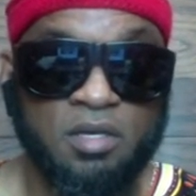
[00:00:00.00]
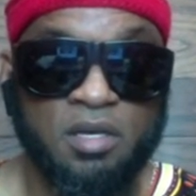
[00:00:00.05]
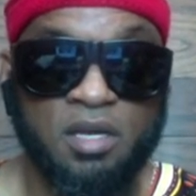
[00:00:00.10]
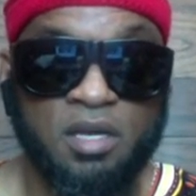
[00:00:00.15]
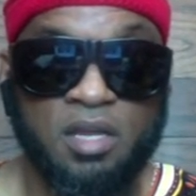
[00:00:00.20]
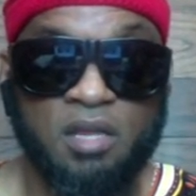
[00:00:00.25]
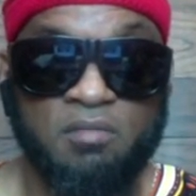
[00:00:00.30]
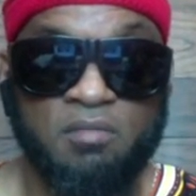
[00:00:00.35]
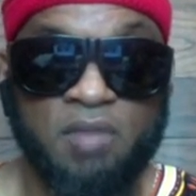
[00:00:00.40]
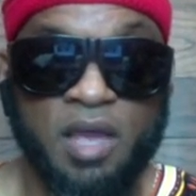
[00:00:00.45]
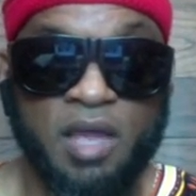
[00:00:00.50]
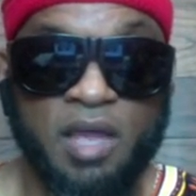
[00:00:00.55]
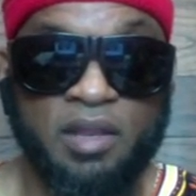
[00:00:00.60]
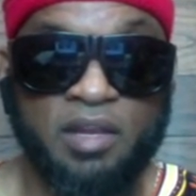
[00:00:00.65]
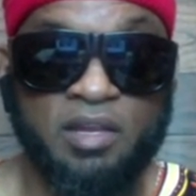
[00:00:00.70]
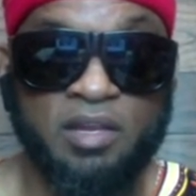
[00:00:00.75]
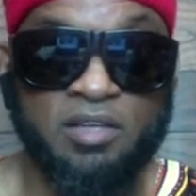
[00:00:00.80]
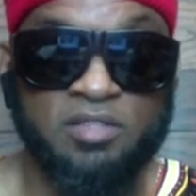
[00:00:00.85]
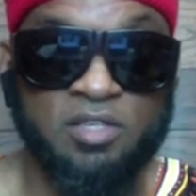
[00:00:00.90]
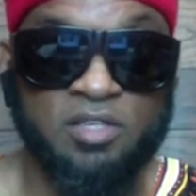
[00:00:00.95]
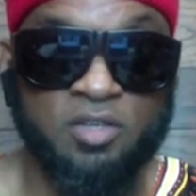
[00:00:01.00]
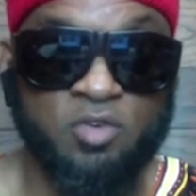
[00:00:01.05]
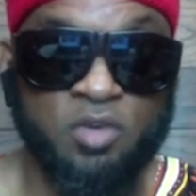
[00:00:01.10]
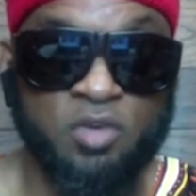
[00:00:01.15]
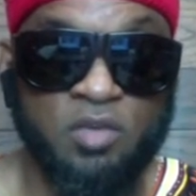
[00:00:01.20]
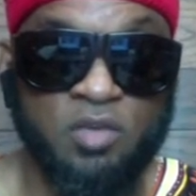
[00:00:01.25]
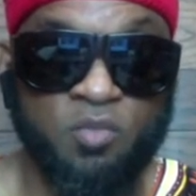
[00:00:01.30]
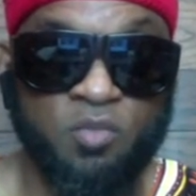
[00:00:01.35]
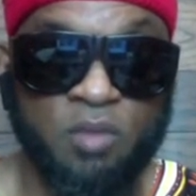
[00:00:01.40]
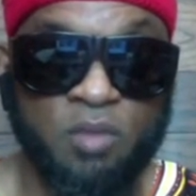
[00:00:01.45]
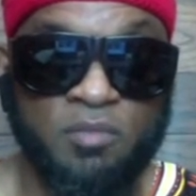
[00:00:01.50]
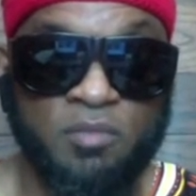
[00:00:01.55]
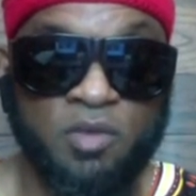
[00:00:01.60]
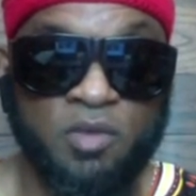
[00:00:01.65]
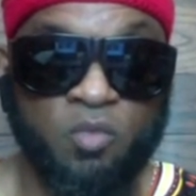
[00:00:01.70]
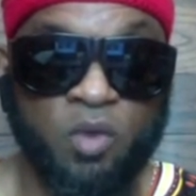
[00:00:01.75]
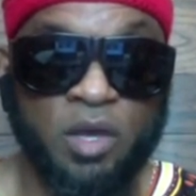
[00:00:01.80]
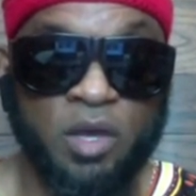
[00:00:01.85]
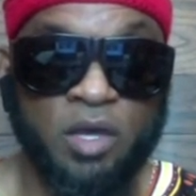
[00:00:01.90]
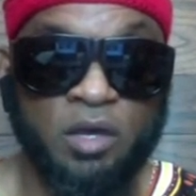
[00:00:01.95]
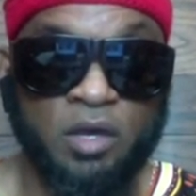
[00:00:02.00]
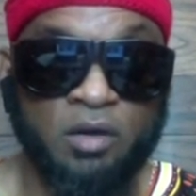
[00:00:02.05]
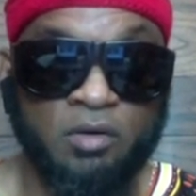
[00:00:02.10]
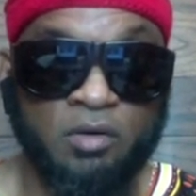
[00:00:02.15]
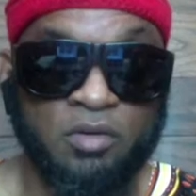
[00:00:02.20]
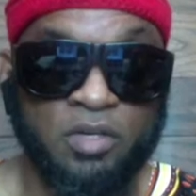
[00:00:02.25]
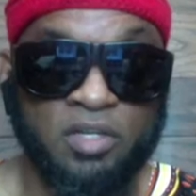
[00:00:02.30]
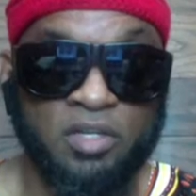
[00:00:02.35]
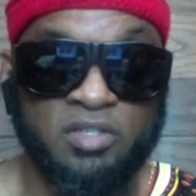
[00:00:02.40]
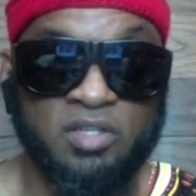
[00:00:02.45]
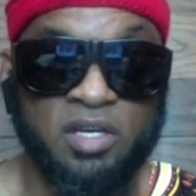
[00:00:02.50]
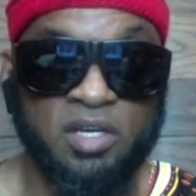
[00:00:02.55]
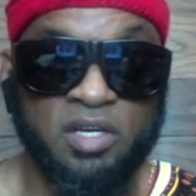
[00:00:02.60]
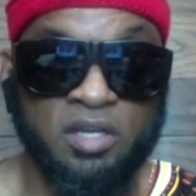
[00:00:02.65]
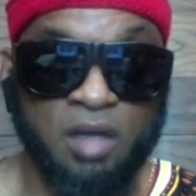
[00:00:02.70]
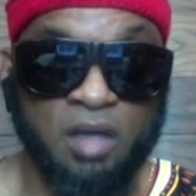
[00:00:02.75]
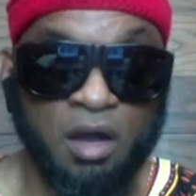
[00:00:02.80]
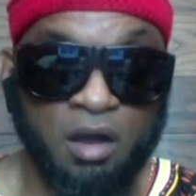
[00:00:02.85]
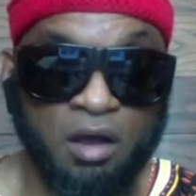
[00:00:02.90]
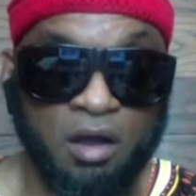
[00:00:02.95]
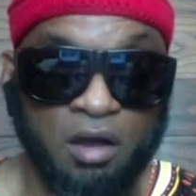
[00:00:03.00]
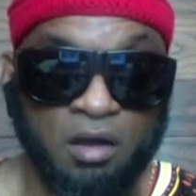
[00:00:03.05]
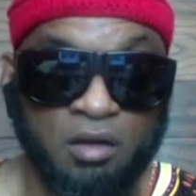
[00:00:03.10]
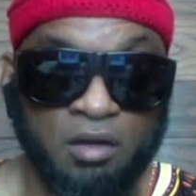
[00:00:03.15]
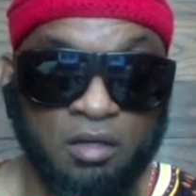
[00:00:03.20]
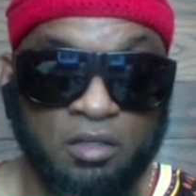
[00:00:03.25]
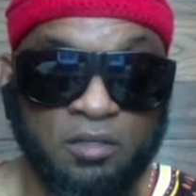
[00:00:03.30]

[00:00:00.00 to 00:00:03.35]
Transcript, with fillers: Any man that doesn't treat women well is a dog.